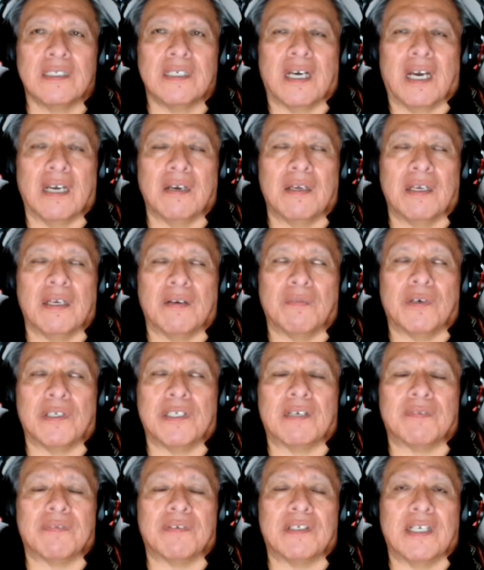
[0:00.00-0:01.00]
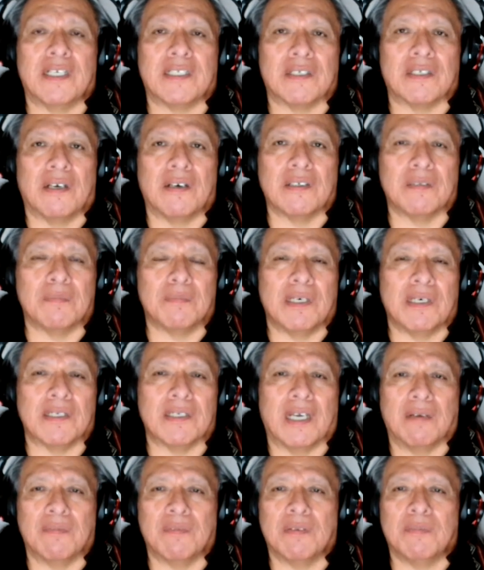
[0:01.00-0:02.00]
I whatever I talk about,
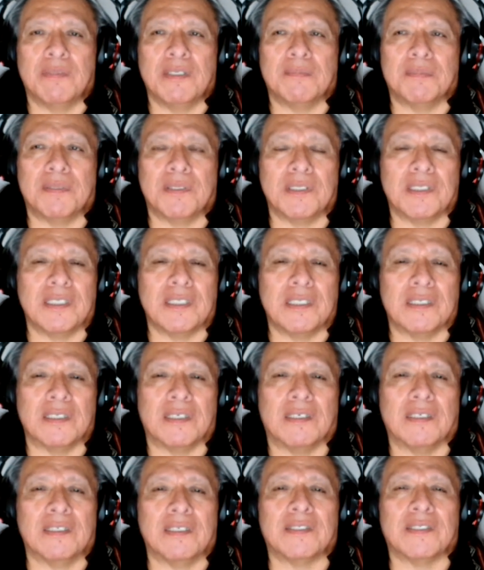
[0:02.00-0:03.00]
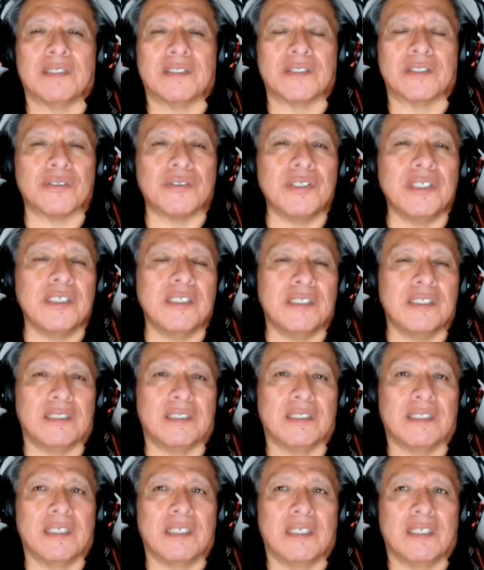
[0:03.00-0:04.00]
I will be putting on the screen,